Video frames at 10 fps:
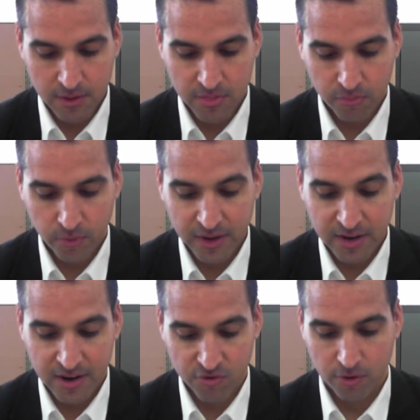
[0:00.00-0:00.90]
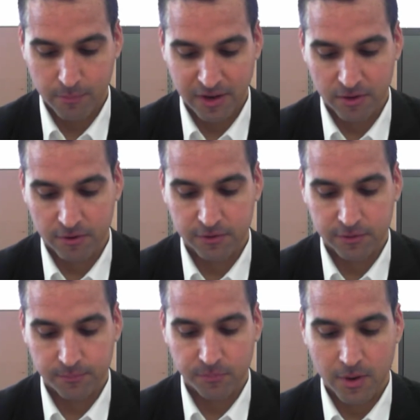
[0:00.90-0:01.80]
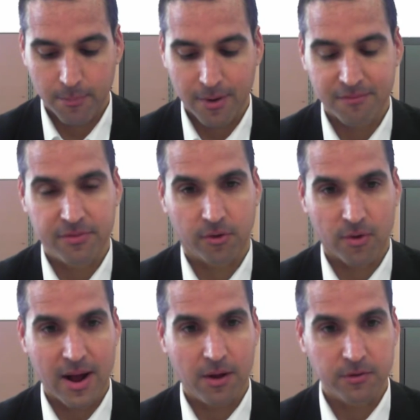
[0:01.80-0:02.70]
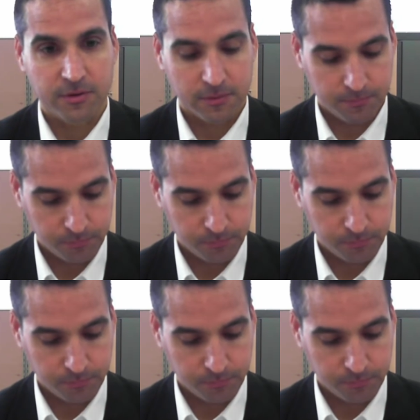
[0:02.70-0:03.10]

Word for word: 300 meters above the ground.